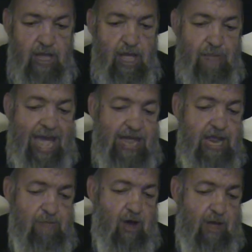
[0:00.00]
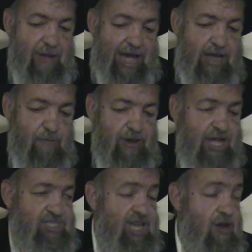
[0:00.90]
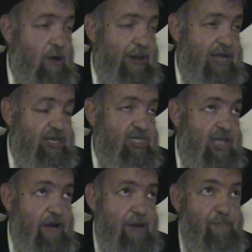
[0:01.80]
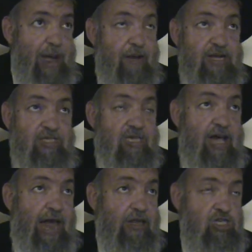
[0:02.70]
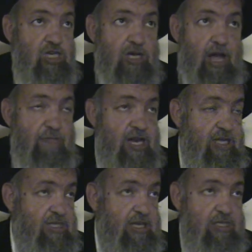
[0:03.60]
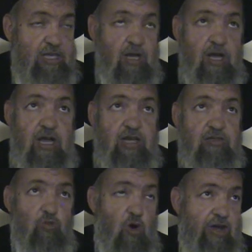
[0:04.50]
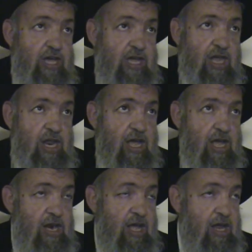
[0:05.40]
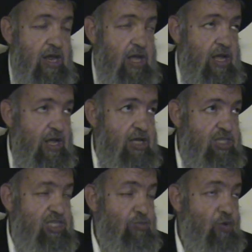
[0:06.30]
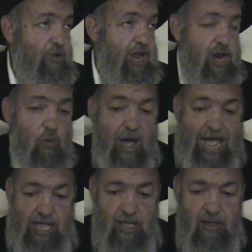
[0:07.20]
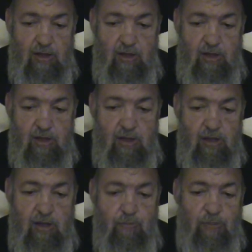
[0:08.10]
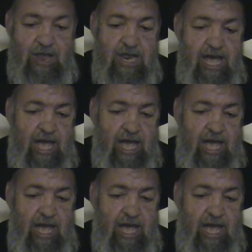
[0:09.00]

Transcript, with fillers: But let's say nobody is there and Barry is polishing. I mean, he's, he's, he's walking in a, in, in, he's swooning away. I